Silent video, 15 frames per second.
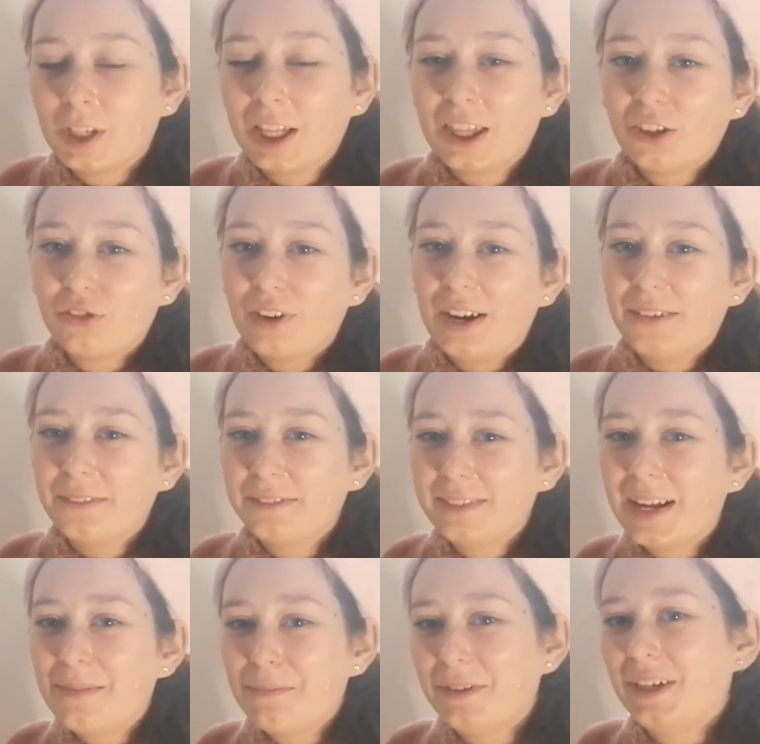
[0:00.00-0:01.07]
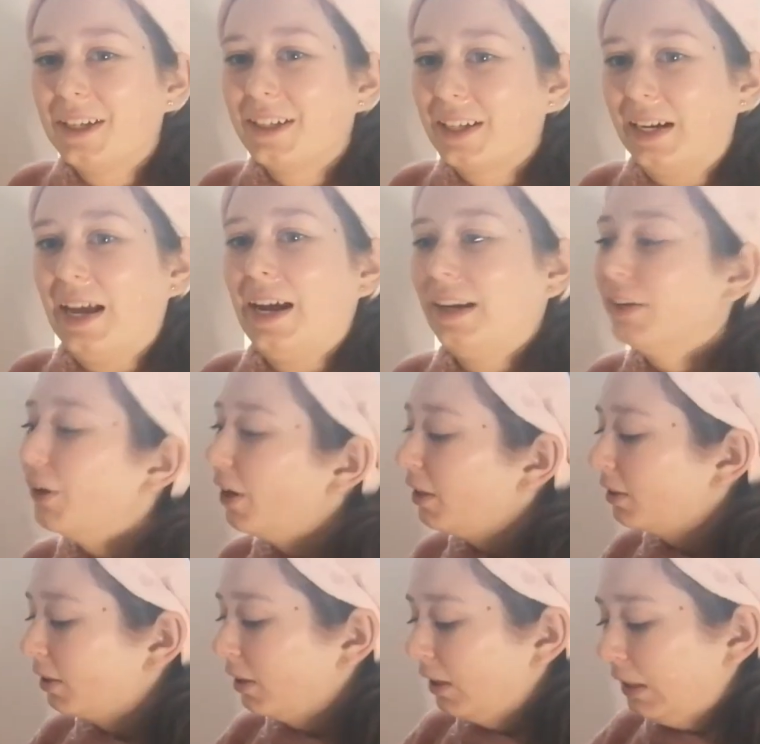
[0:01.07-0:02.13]
It's around 10 minutes later,
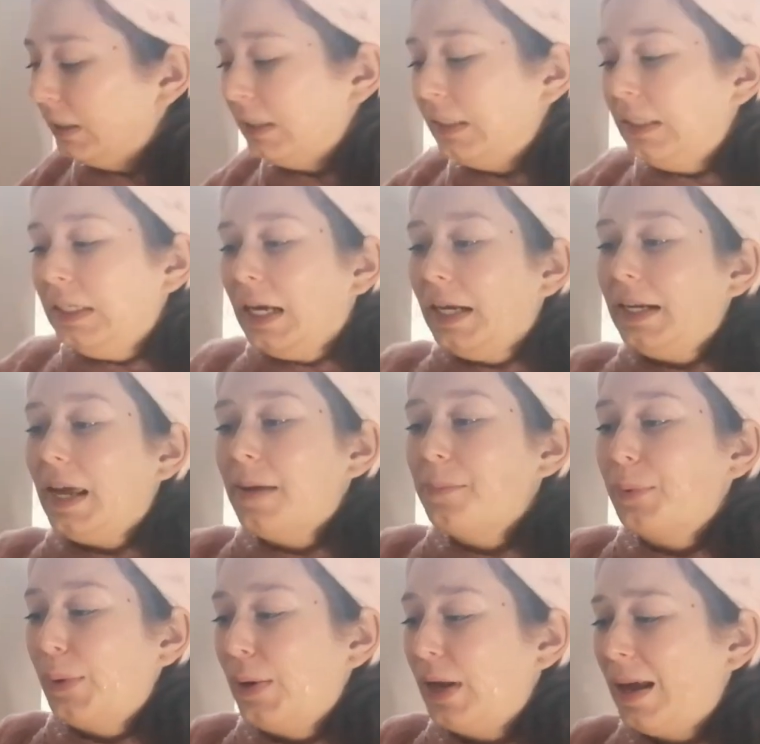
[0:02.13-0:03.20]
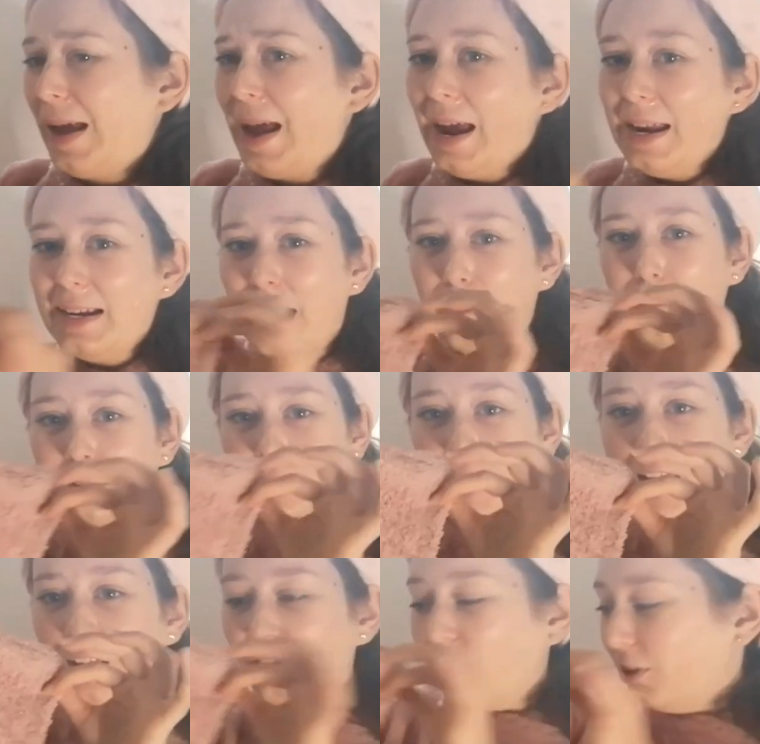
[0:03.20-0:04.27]
and I put a damp
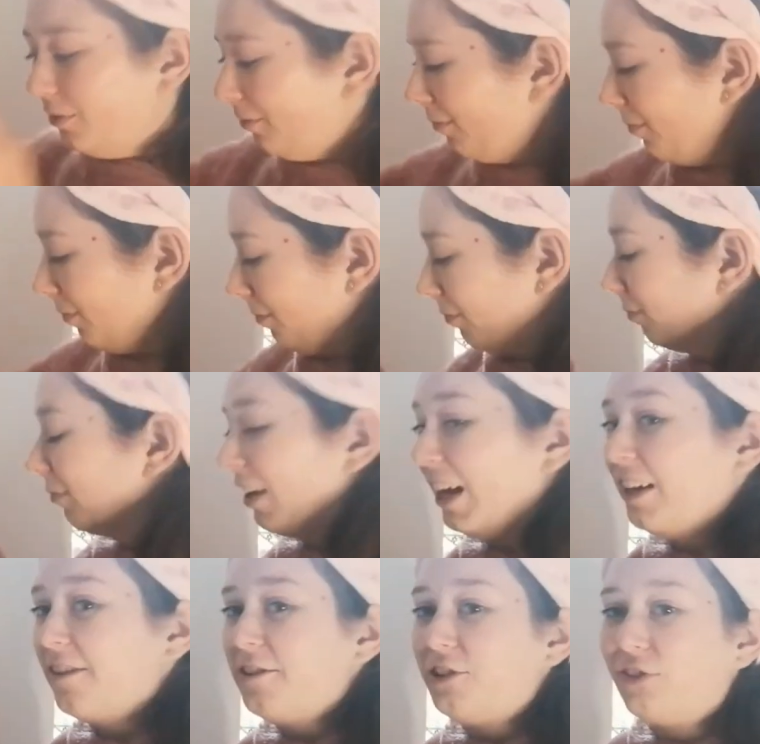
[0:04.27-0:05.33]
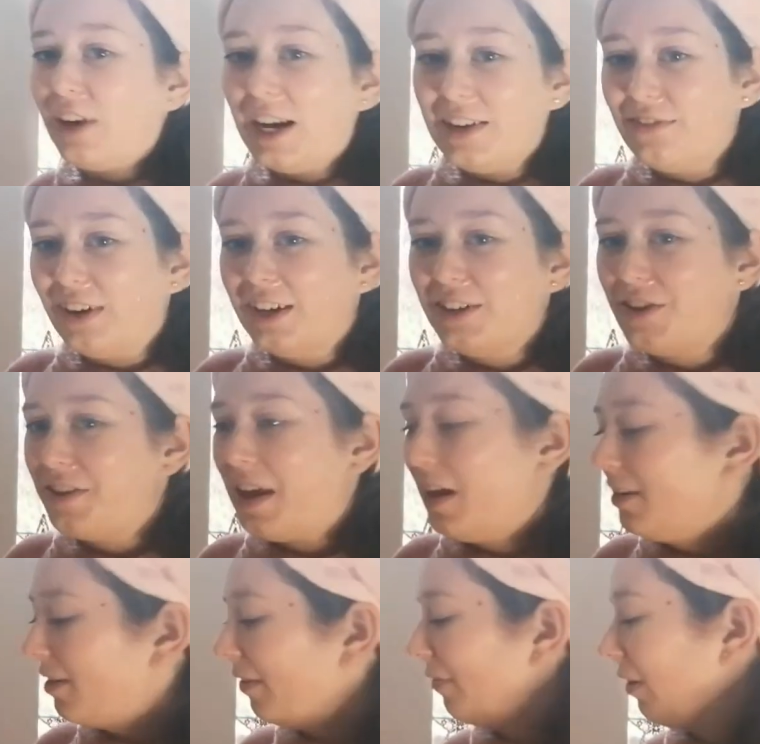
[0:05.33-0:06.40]
towel and a dry one to
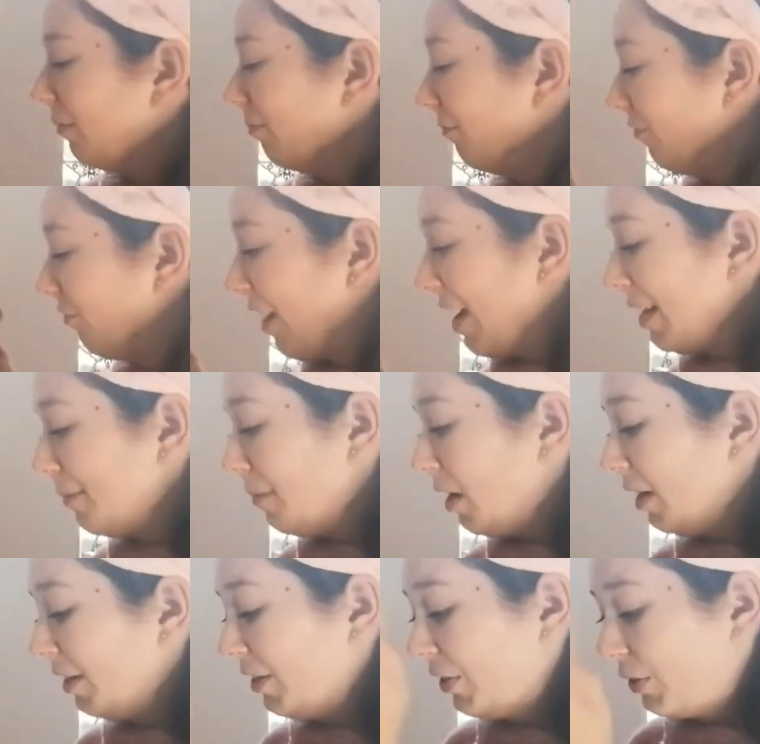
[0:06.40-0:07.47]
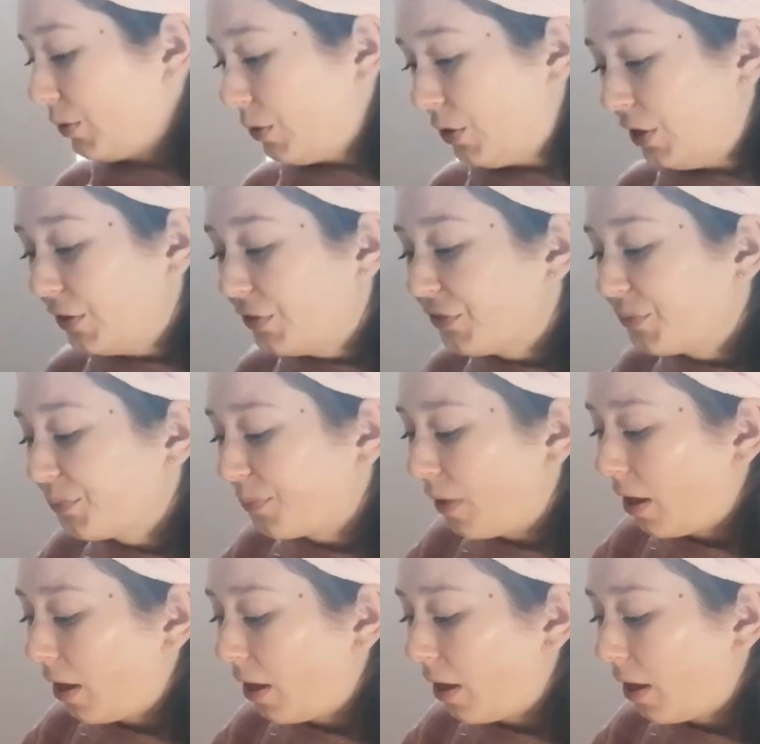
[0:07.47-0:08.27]
take the face mask off.